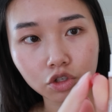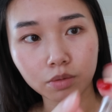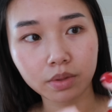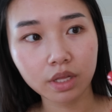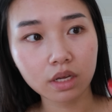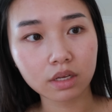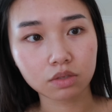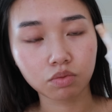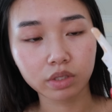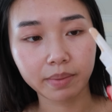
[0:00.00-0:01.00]
tube thing,
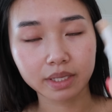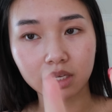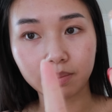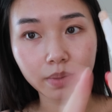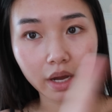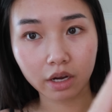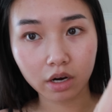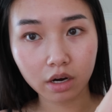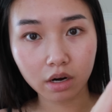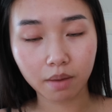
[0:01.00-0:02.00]
it's really messy, but I
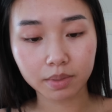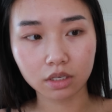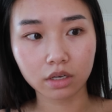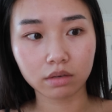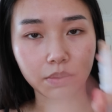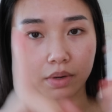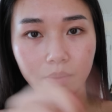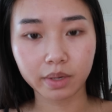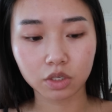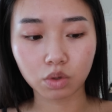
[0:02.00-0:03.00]
got it on Amazon. I'll put it
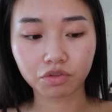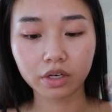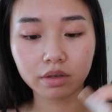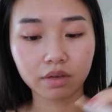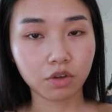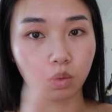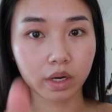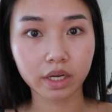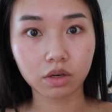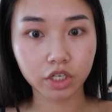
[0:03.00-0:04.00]
in my storefront if you
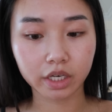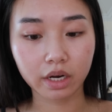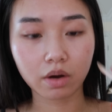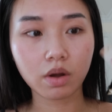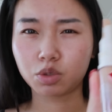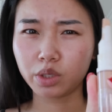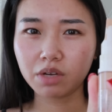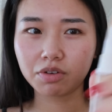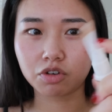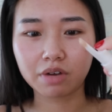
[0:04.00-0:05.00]
want to go check it out. But it's really
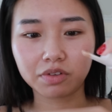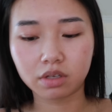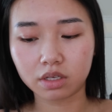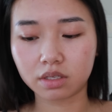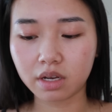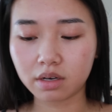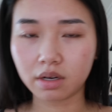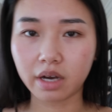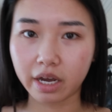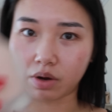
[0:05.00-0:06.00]
good for travel because then
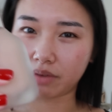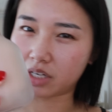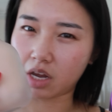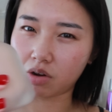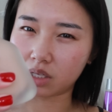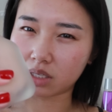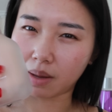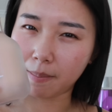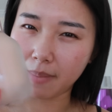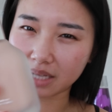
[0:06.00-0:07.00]
I don't have to carry this
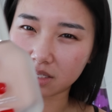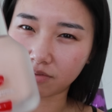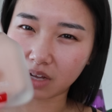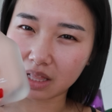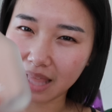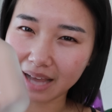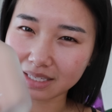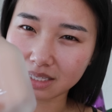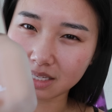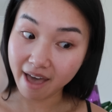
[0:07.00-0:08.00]
like massive
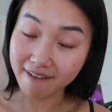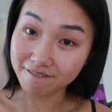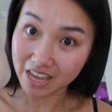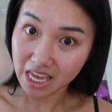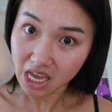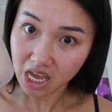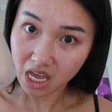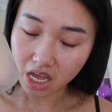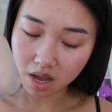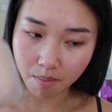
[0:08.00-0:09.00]
glass heavy
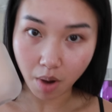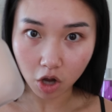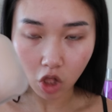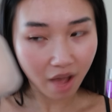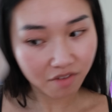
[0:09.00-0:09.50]
bottle